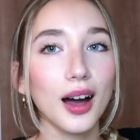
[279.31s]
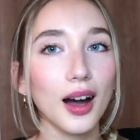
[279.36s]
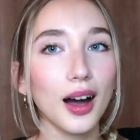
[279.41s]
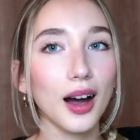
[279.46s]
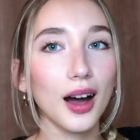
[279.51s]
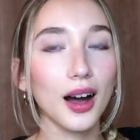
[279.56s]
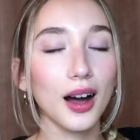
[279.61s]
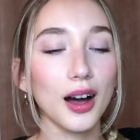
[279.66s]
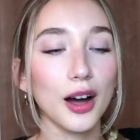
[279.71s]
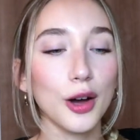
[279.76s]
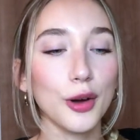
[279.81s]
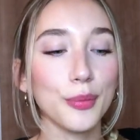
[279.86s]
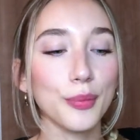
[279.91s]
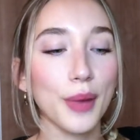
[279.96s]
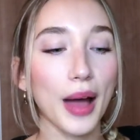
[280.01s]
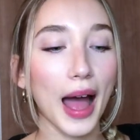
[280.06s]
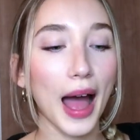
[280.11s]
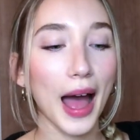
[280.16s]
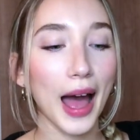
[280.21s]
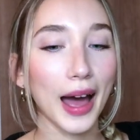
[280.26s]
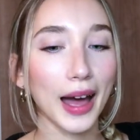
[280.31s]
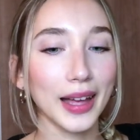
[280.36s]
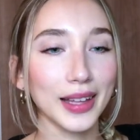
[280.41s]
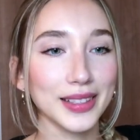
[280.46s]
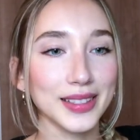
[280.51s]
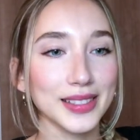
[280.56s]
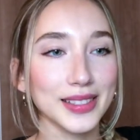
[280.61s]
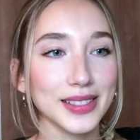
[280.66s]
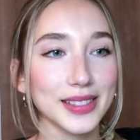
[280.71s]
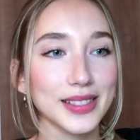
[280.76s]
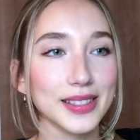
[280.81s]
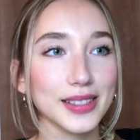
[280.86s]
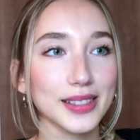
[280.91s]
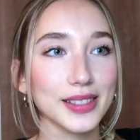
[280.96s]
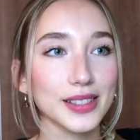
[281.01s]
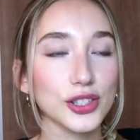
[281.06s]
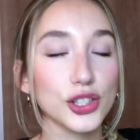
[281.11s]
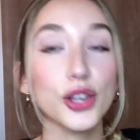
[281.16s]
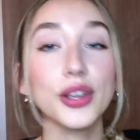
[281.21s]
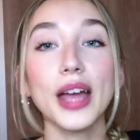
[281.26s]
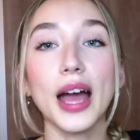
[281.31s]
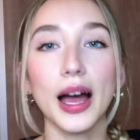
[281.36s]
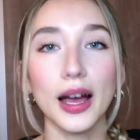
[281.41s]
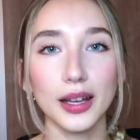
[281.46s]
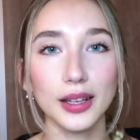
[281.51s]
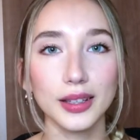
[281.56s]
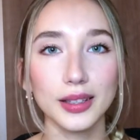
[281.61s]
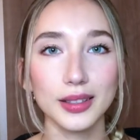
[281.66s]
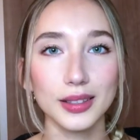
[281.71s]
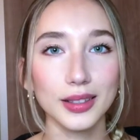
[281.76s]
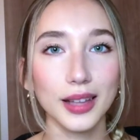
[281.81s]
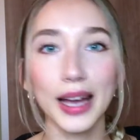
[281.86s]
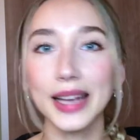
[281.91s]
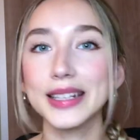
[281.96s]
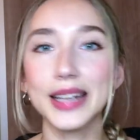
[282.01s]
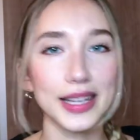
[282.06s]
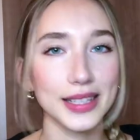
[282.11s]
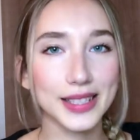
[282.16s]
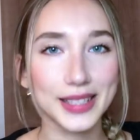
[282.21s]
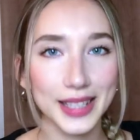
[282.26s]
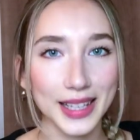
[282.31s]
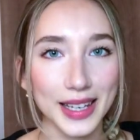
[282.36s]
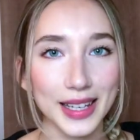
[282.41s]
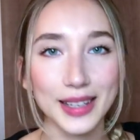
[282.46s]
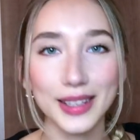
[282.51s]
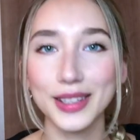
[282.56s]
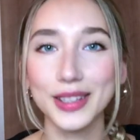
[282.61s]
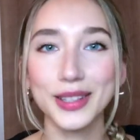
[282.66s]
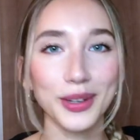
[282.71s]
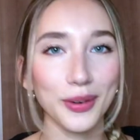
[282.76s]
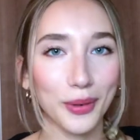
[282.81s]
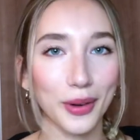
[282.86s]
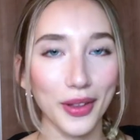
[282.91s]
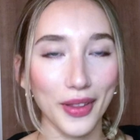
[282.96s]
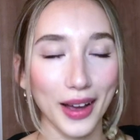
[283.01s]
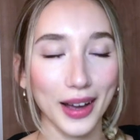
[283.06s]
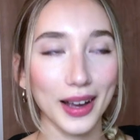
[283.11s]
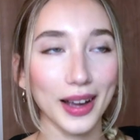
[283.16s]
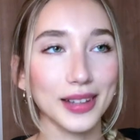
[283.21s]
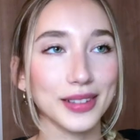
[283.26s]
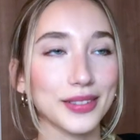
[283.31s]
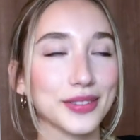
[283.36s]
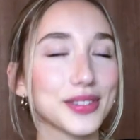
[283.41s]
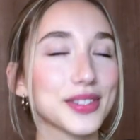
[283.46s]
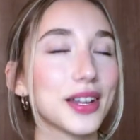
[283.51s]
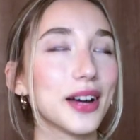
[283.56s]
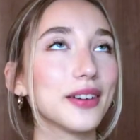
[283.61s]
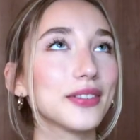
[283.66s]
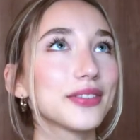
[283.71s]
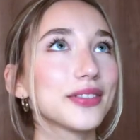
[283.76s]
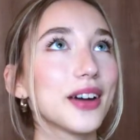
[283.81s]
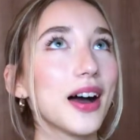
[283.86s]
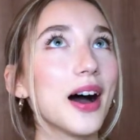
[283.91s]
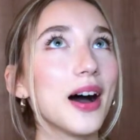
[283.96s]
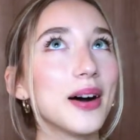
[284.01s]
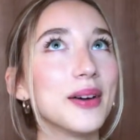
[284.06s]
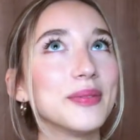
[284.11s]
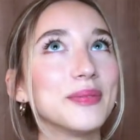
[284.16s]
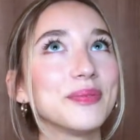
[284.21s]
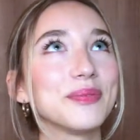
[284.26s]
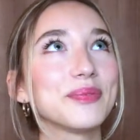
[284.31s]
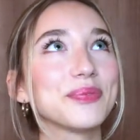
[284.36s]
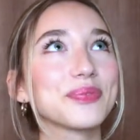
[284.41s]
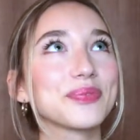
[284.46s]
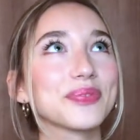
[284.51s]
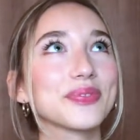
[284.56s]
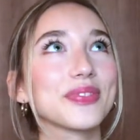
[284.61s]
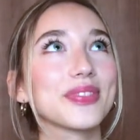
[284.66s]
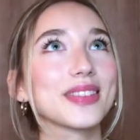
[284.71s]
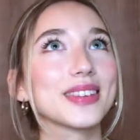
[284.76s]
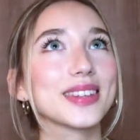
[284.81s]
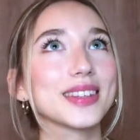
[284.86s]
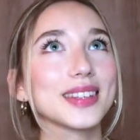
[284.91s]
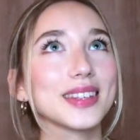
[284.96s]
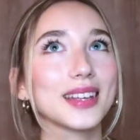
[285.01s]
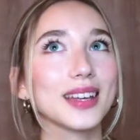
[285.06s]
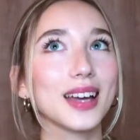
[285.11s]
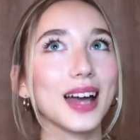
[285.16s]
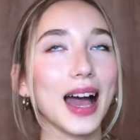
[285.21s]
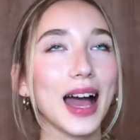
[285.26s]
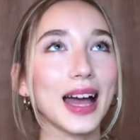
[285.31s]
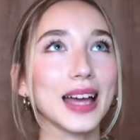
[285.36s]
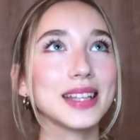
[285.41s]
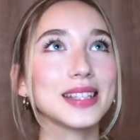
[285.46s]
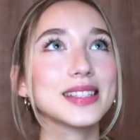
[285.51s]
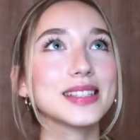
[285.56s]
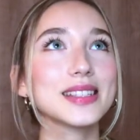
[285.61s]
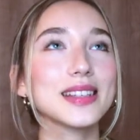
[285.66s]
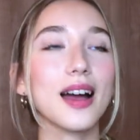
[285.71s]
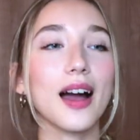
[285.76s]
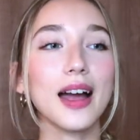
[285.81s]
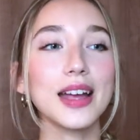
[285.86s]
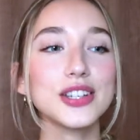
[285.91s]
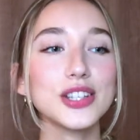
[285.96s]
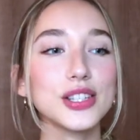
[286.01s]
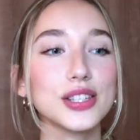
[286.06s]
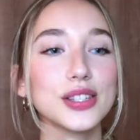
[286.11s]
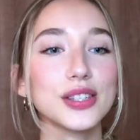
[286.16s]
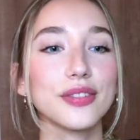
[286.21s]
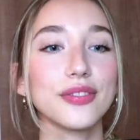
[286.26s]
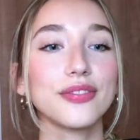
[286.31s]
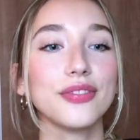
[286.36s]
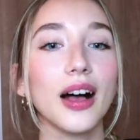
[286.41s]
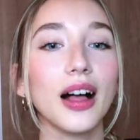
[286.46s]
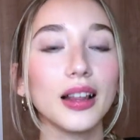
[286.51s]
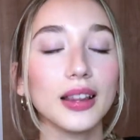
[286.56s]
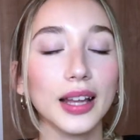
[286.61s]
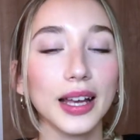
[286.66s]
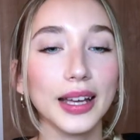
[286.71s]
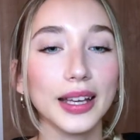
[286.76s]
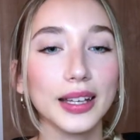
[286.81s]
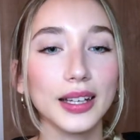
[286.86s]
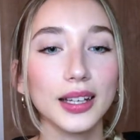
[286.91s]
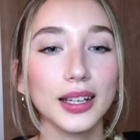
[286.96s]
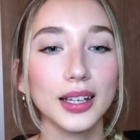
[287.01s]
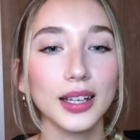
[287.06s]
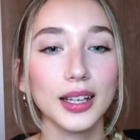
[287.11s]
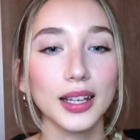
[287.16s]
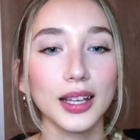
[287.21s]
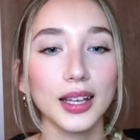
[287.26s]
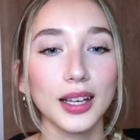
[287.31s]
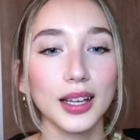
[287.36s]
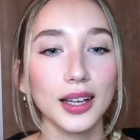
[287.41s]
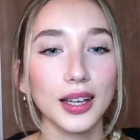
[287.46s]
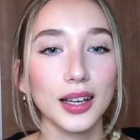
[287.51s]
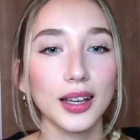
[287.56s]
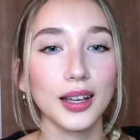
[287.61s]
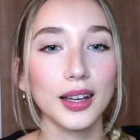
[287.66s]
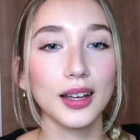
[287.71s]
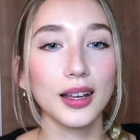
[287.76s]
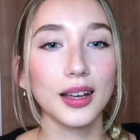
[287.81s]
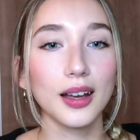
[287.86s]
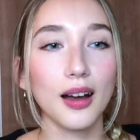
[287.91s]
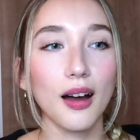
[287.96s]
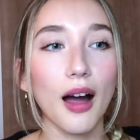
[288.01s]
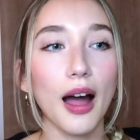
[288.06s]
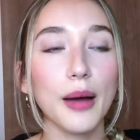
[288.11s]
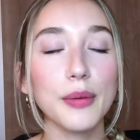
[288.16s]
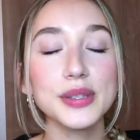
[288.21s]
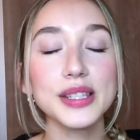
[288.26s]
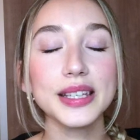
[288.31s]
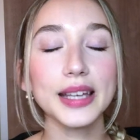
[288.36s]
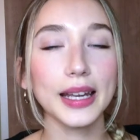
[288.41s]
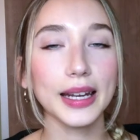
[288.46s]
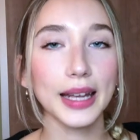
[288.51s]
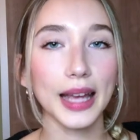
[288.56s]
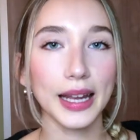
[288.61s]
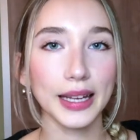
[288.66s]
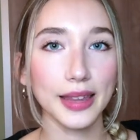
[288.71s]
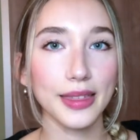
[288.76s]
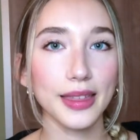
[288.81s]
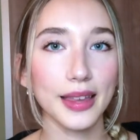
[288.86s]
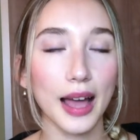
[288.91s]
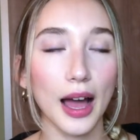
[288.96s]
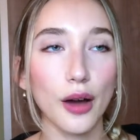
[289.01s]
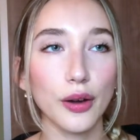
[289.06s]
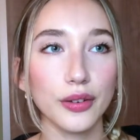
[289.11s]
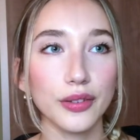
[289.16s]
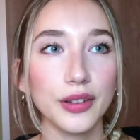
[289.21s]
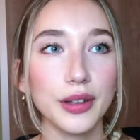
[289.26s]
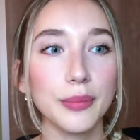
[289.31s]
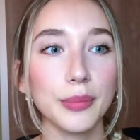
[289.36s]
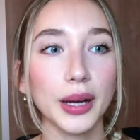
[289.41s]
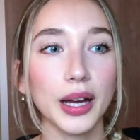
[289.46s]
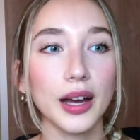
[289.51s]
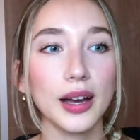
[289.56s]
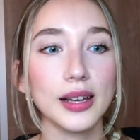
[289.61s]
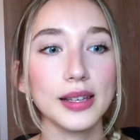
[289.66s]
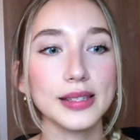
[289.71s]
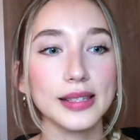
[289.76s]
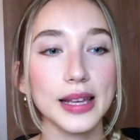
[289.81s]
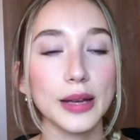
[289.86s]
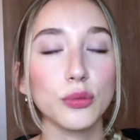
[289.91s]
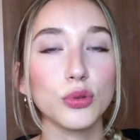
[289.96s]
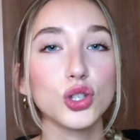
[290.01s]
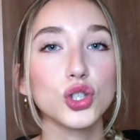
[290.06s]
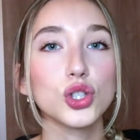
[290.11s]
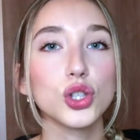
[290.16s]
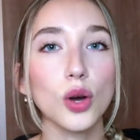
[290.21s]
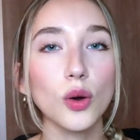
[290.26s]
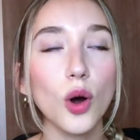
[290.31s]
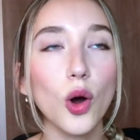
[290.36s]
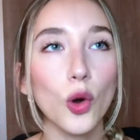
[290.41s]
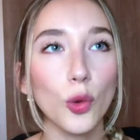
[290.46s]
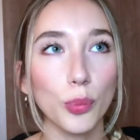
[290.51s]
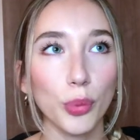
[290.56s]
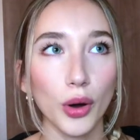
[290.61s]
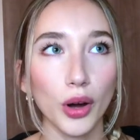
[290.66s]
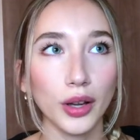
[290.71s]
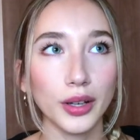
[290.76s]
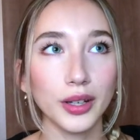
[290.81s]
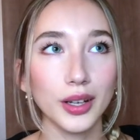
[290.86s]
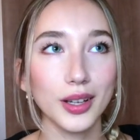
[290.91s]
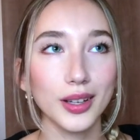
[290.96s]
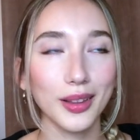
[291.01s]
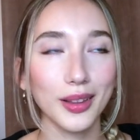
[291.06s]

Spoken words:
and so yeah, identity, you know, all that kind of stuff. And I just felt like I wasn't getting anything out of it because it was so open.